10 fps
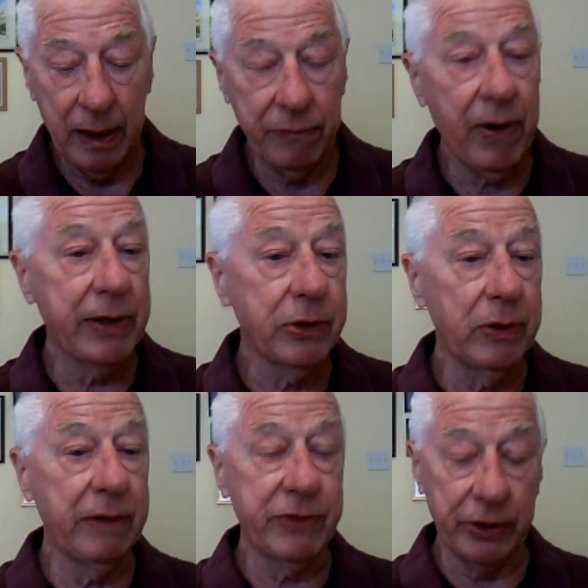A friend
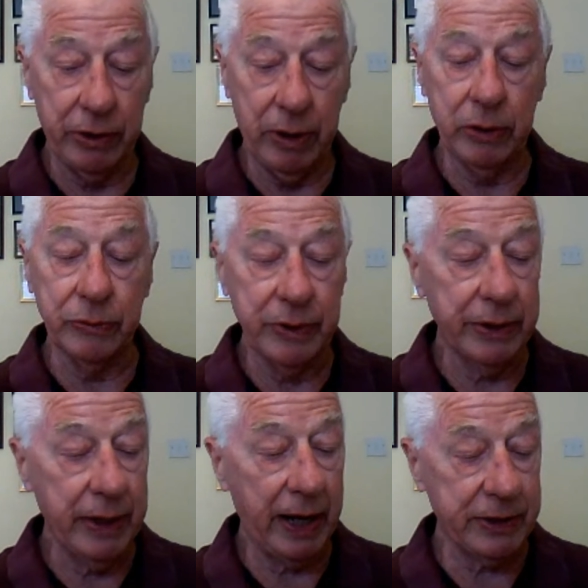who lives on her
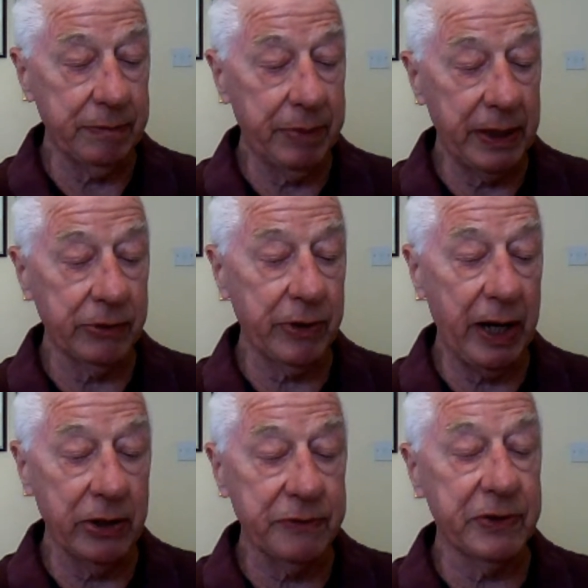own and hasn't been out of
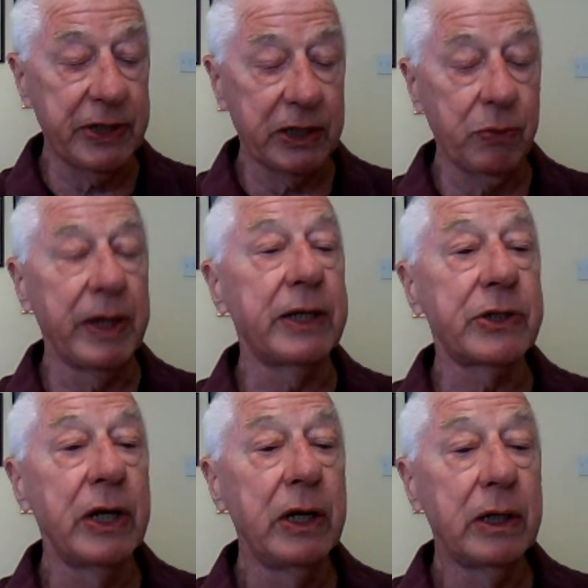the house for 6
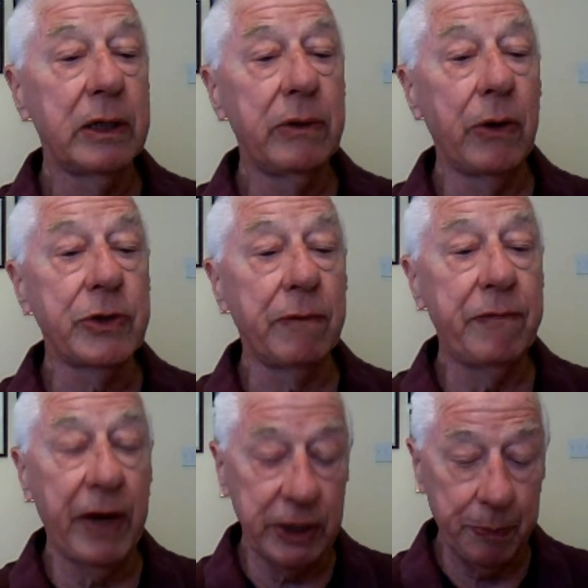weeks wrote
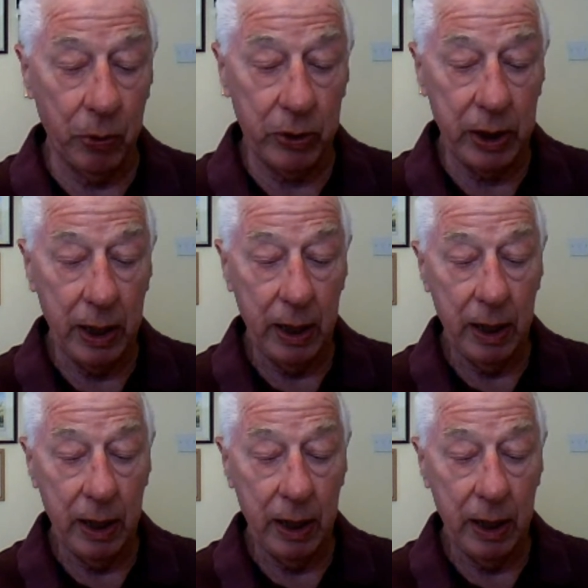on Facebook,